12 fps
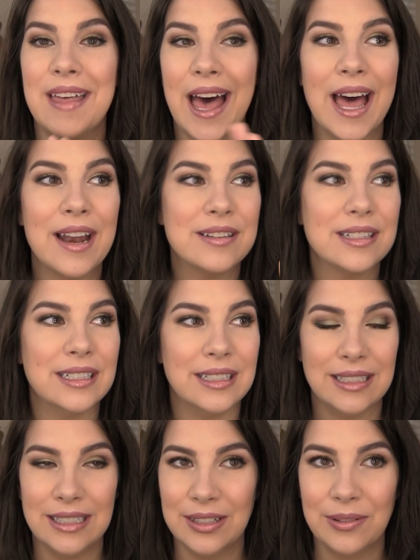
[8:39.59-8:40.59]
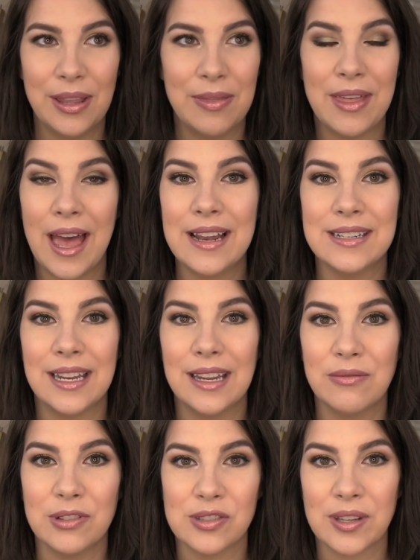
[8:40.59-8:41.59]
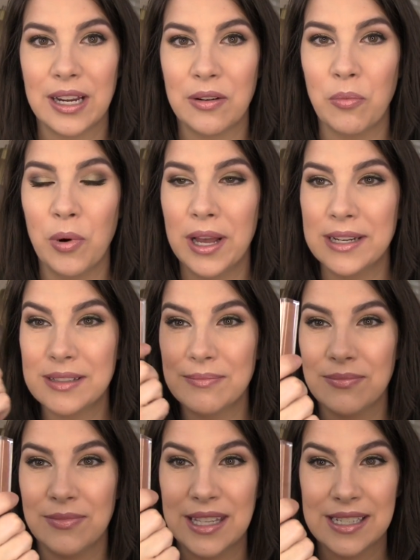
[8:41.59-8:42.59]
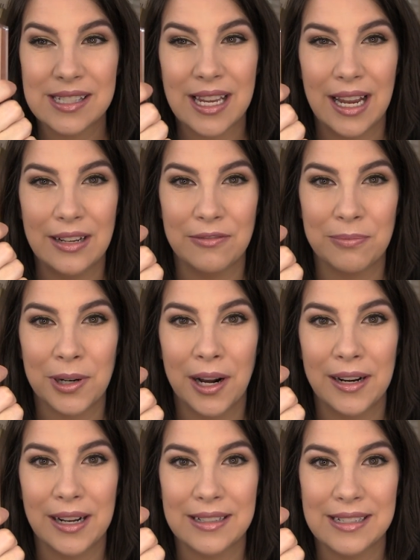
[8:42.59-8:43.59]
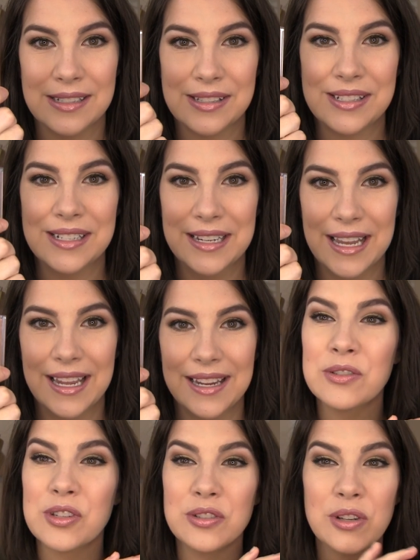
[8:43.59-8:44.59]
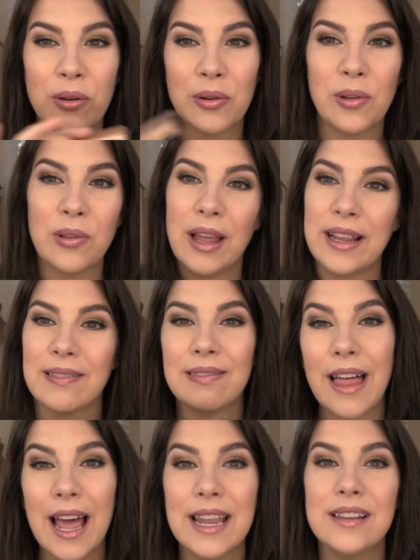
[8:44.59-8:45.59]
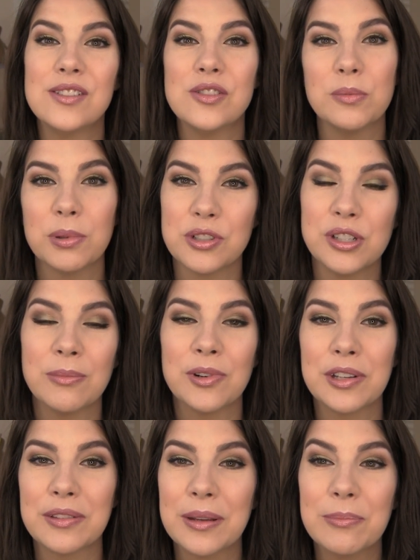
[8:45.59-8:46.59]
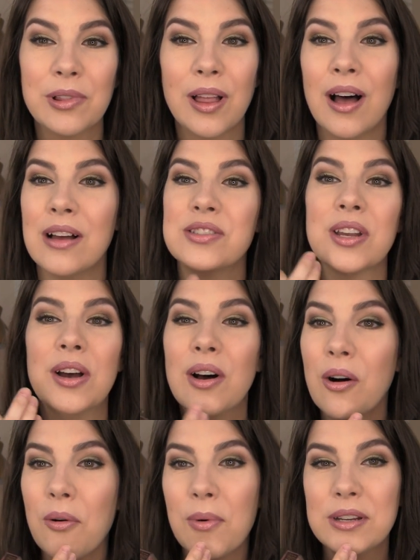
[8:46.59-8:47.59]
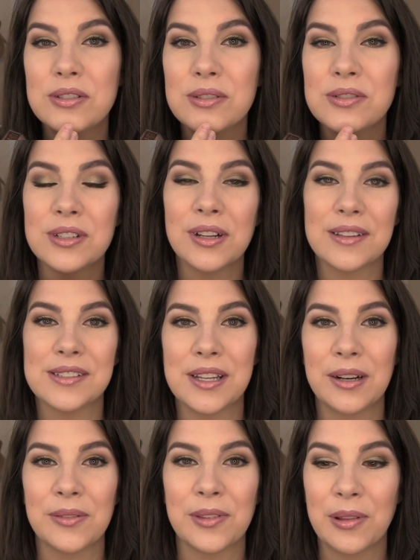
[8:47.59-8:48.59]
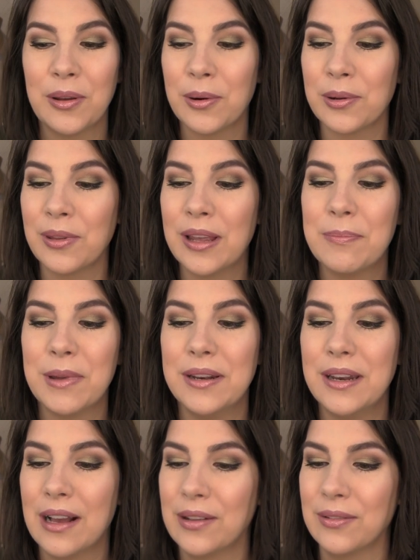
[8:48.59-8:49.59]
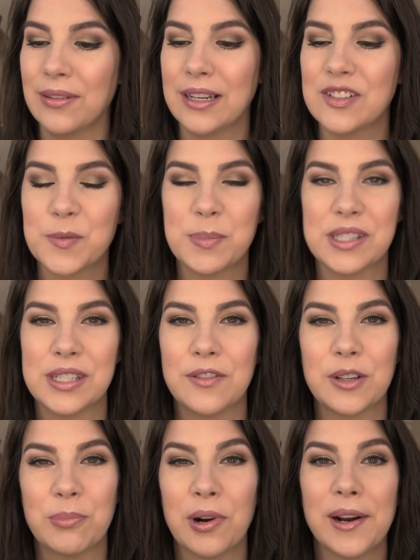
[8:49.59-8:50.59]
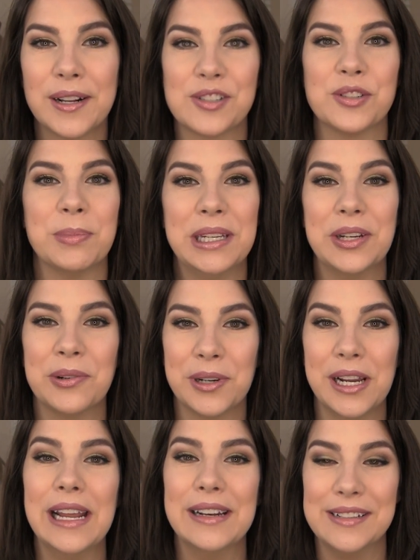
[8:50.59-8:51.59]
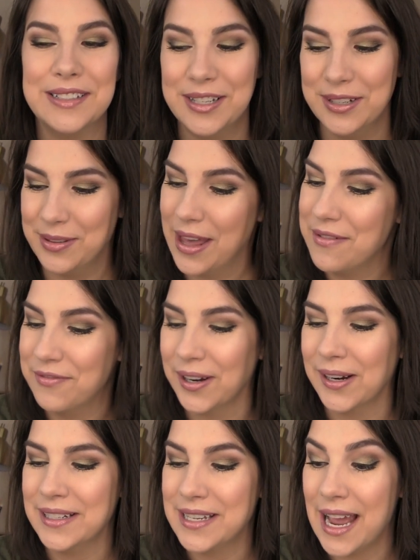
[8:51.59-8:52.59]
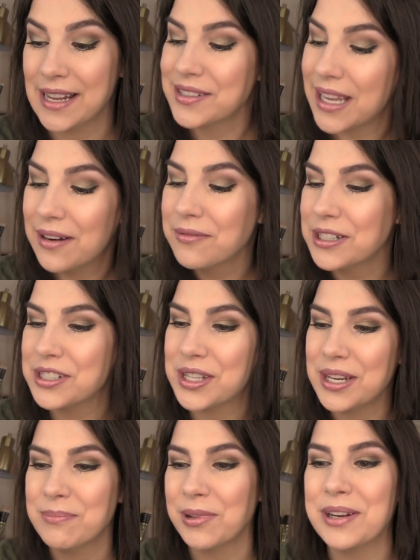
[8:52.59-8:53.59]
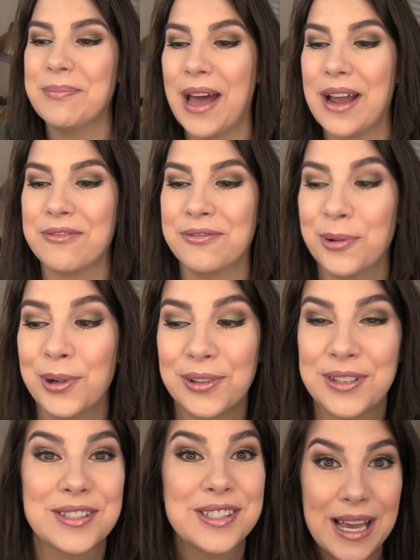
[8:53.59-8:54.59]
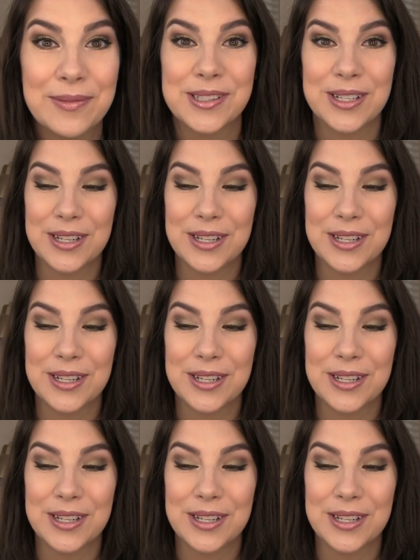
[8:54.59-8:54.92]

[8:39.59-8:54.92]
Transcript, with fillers: that you know in that day was like what this kind of product is today as a total like light super shimmery lip gloss always used it on the center of the lower lip and now like specific products are being created to do that very task i wish they'd bring back foiled because that was